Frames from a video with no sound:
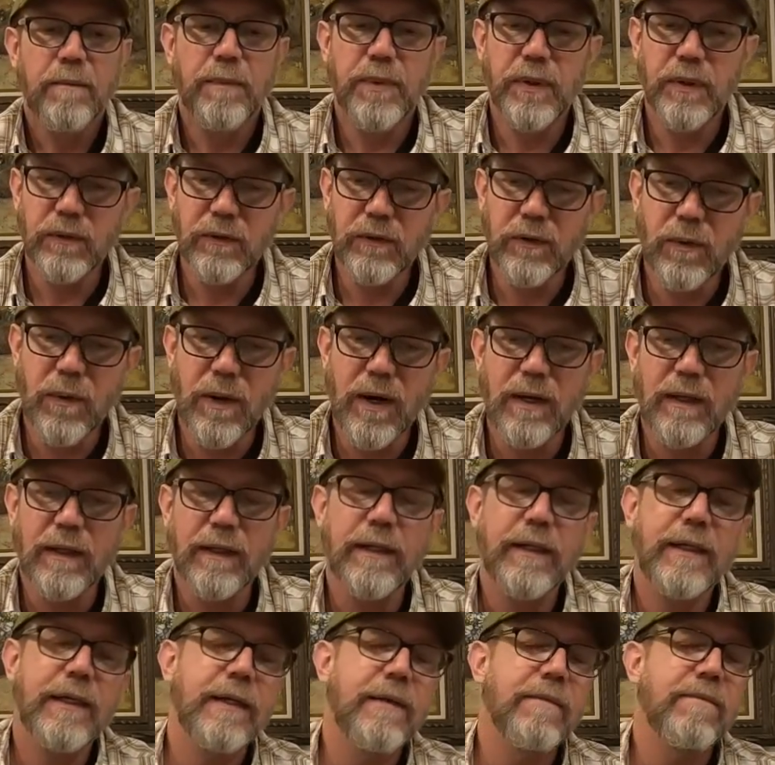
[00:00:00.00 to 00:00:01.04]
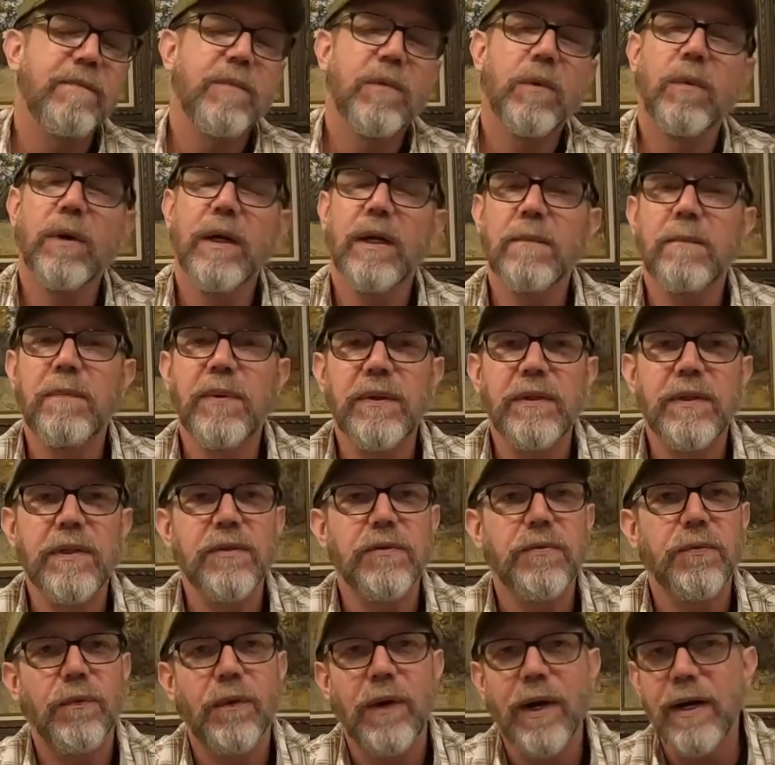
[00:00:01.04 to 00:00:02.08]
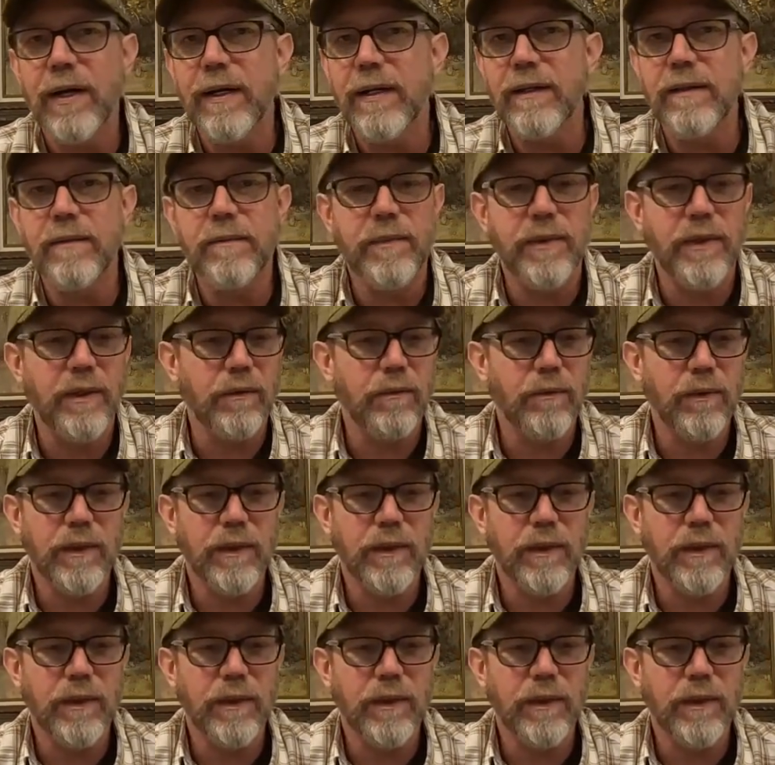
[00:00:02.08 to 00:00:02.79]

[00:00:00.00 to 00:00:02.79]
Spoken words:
Build quality, we're gonna put this right in the middle.